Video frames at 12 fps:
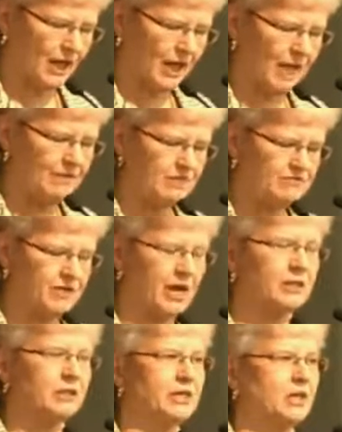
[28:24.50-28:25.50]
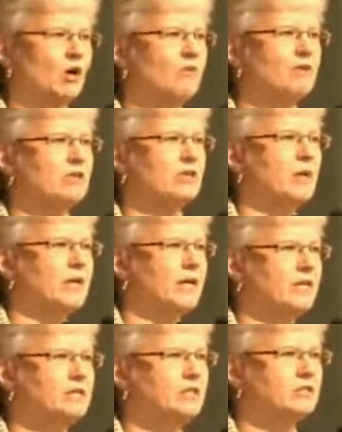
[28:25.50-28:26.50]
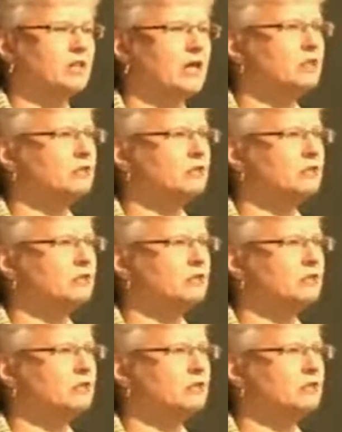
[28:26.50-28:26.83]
And then finally, over on the right-hand side,